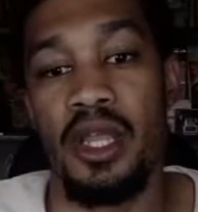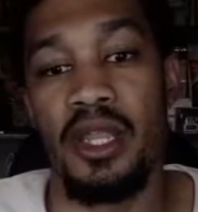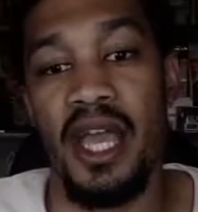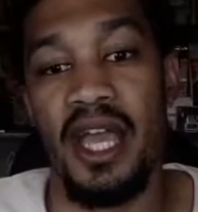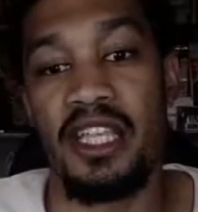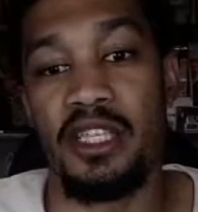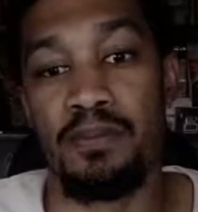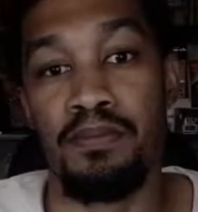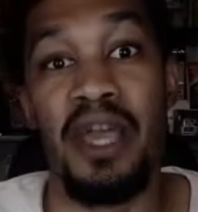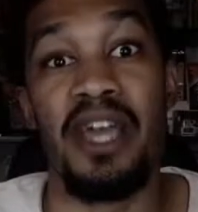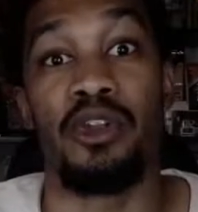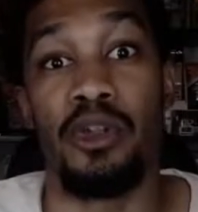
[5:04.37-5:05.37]
that is
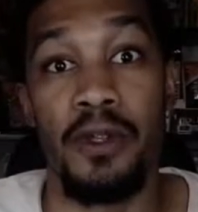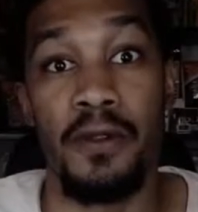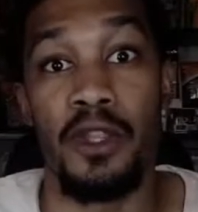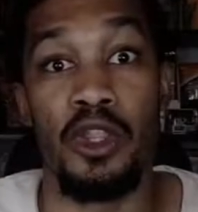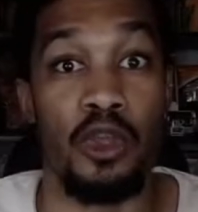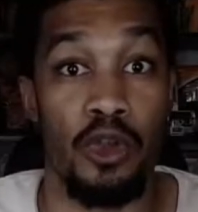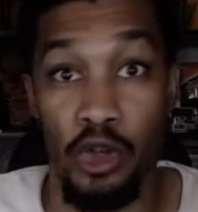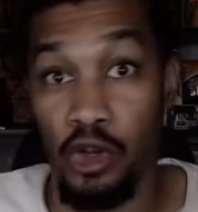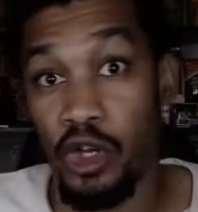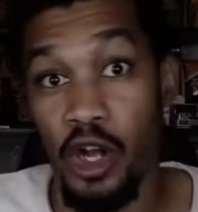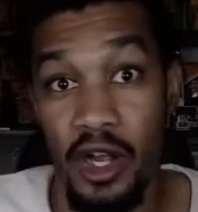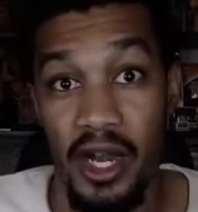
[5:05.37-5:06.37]
better than the
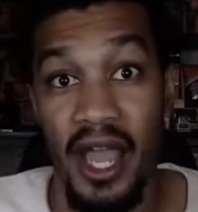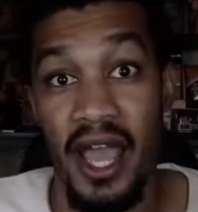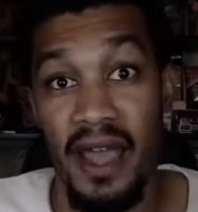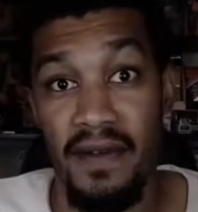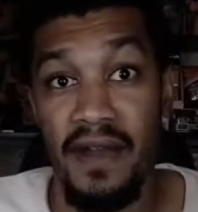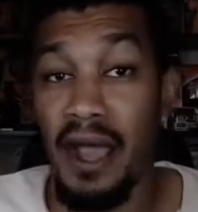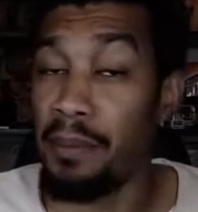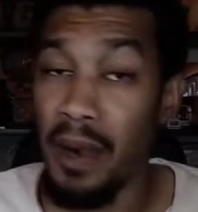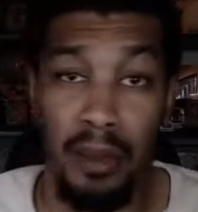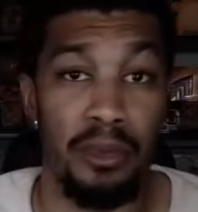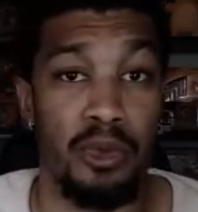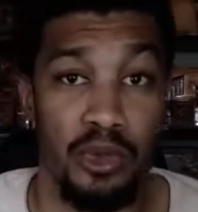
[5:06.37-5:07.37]
current card I have, I
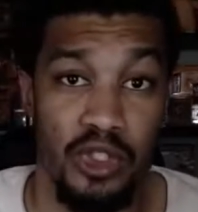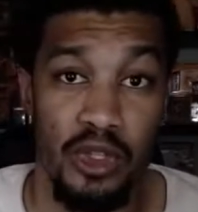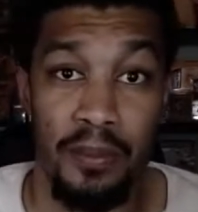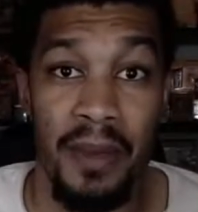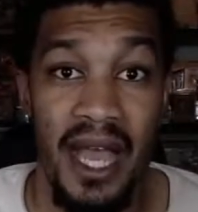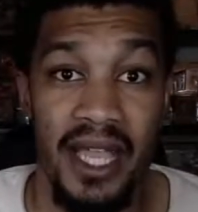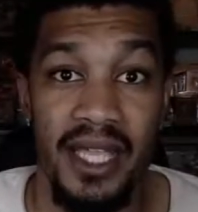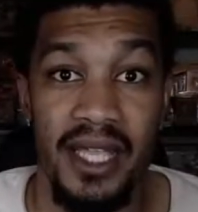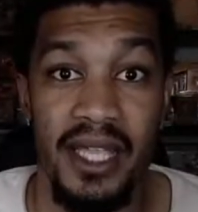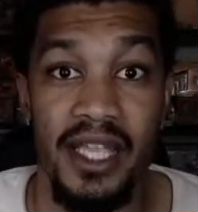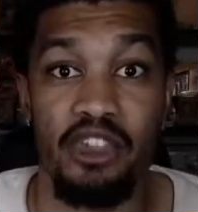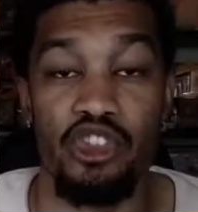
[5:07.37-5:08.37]
probably will still buy it
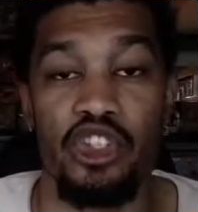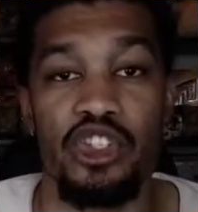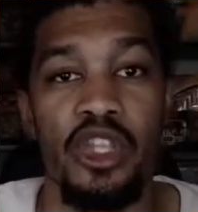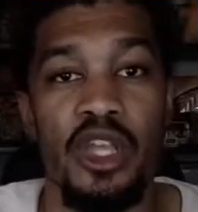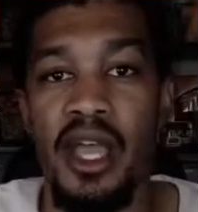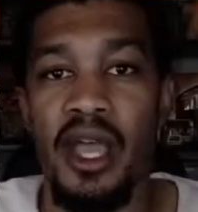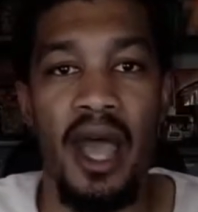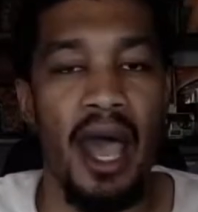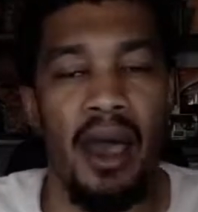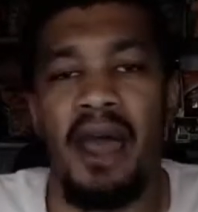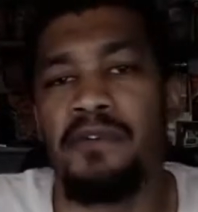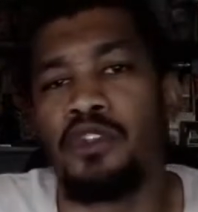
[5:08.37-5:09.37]
and just I'll
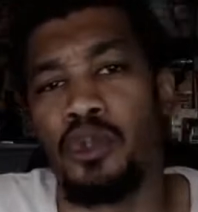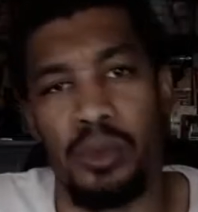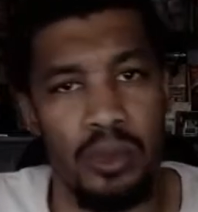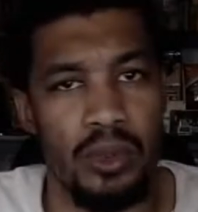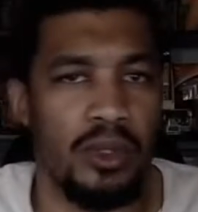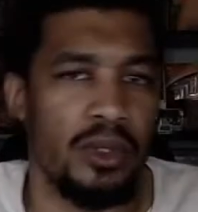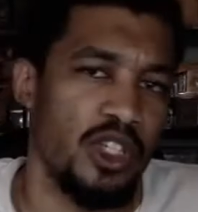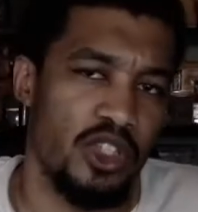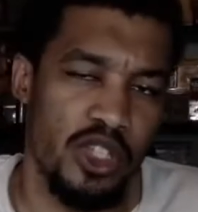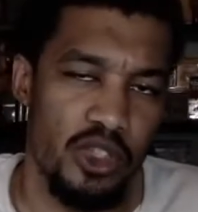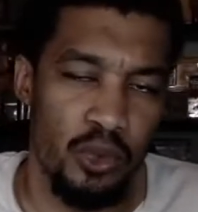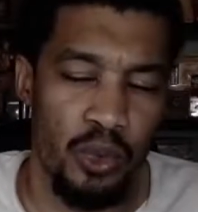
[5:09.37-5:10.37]
have two.
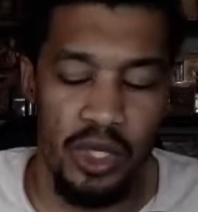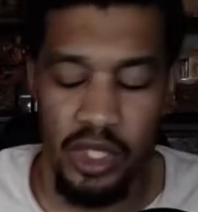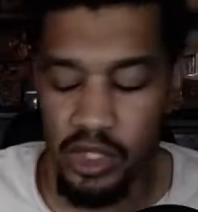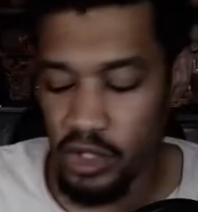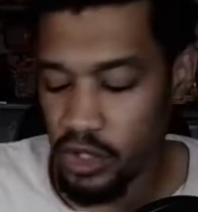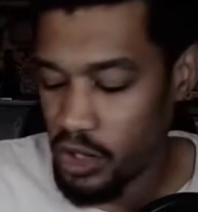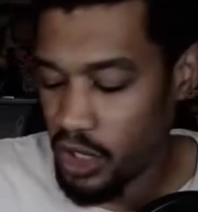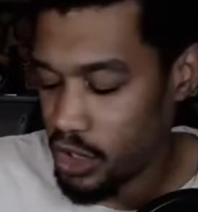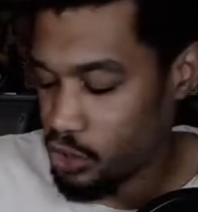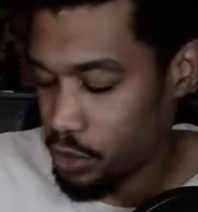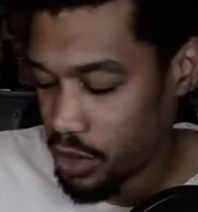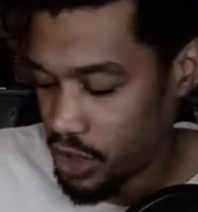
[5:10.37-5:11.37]
It's what it is. It
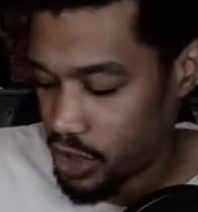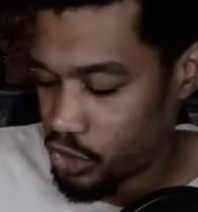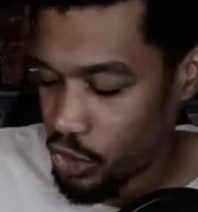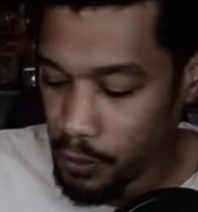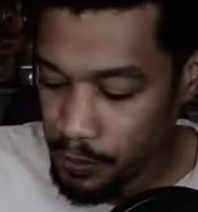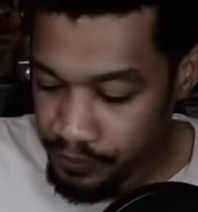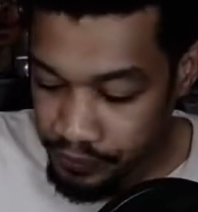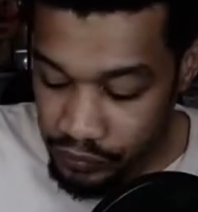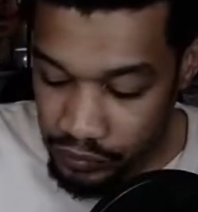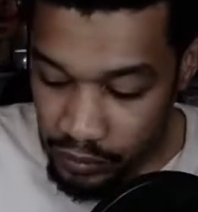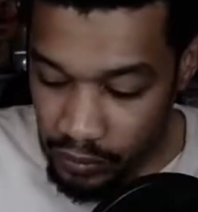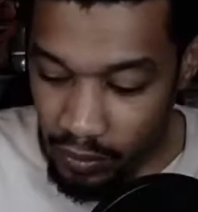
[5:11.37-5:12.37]
is what it is. So
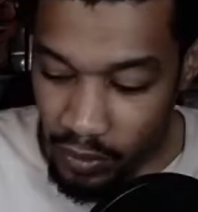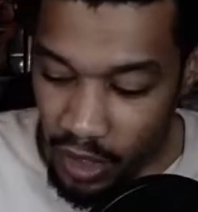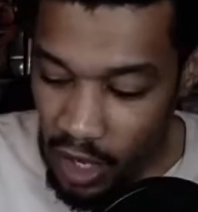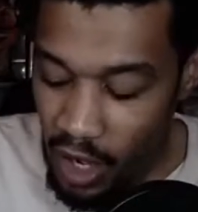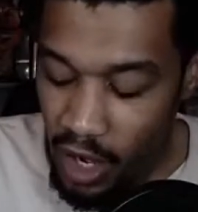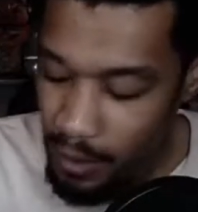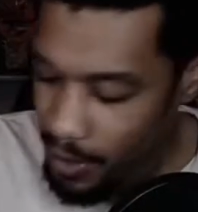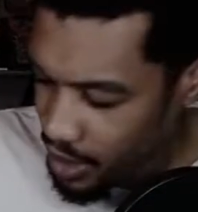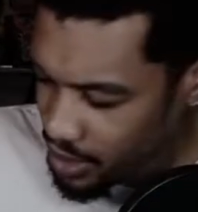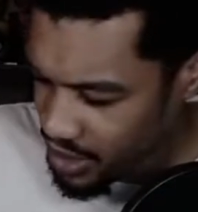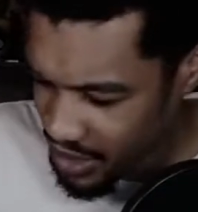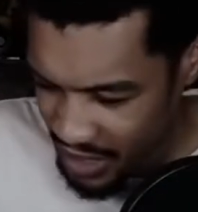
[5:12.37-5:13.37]

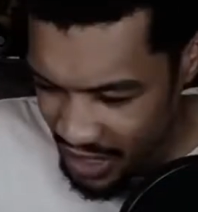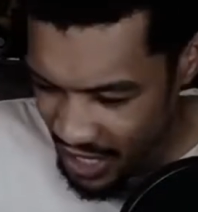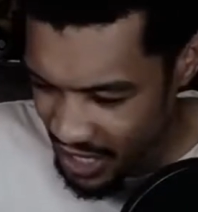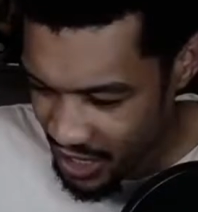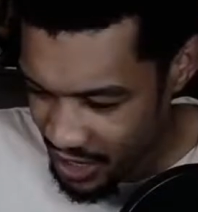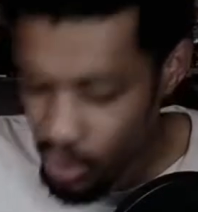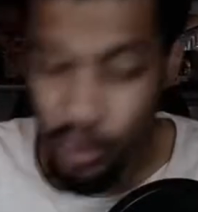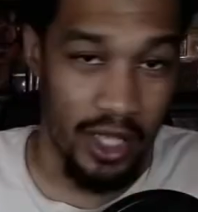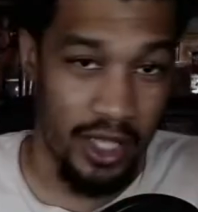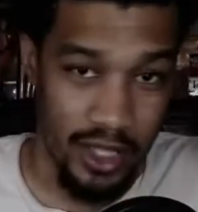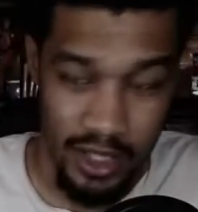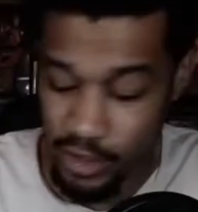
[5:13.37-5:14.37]
other than that, okay,
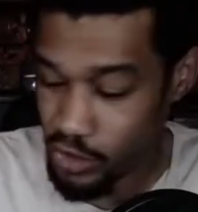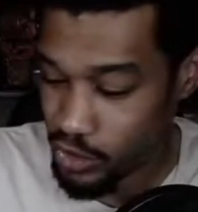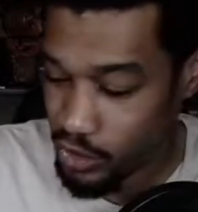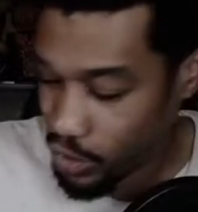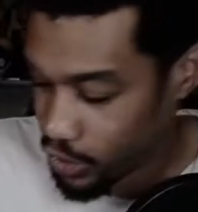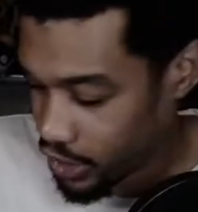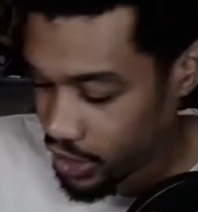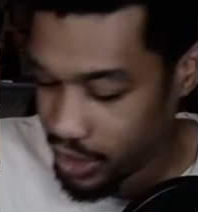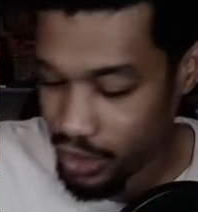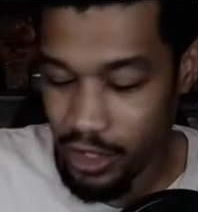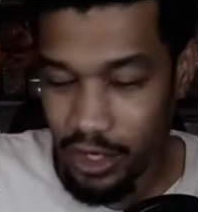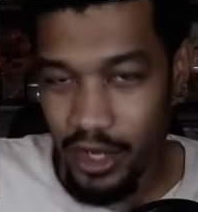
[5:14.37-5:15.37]
let's start here.